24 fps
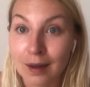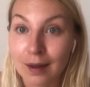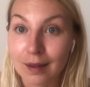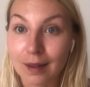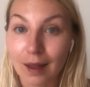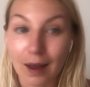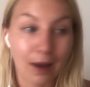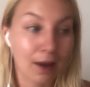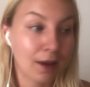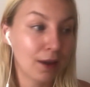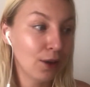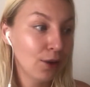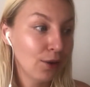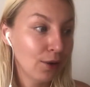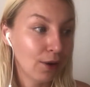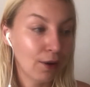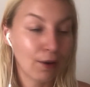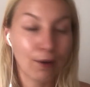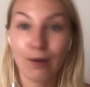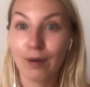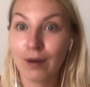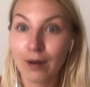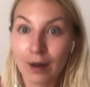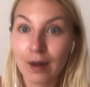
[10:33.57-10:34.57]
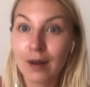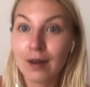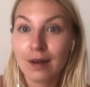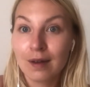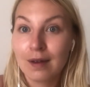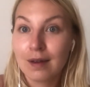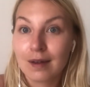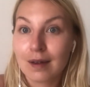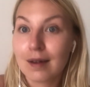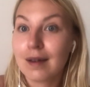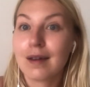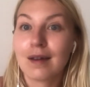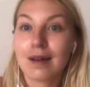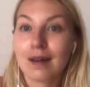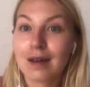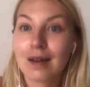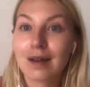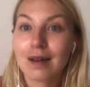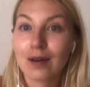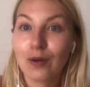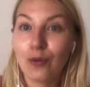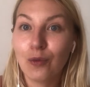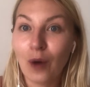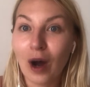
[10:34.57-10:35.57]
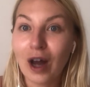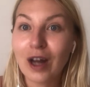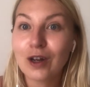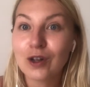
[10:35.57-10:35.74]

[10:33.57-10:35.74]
Like, you know, why